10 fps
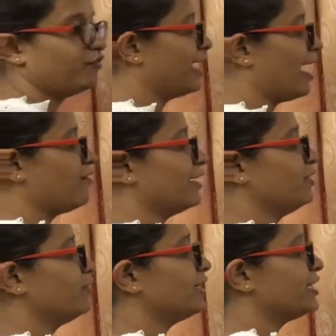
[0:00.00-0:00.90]
We have
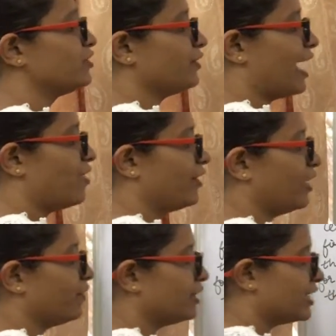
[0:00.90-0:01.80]
N with us, we have
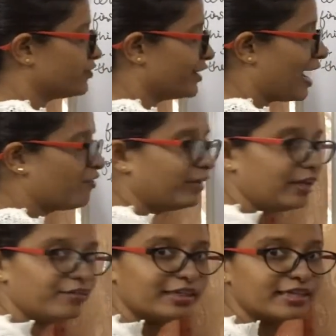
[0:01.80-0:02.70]
A with us, we have
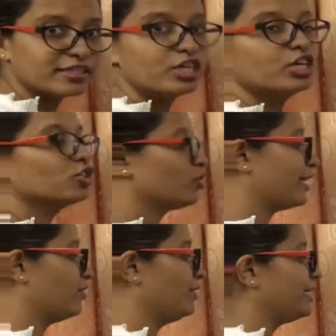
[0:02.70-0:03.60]
D with us. So
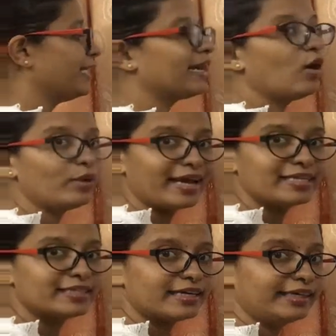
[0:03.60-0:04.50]
can we take out
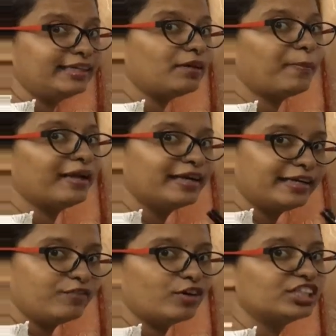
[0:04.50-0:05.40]
S30, the
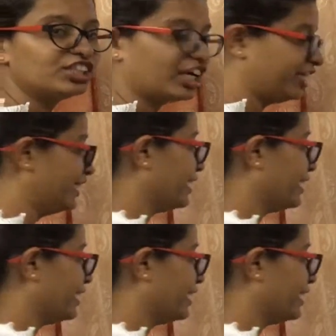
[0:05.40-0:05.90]
penalty for the 30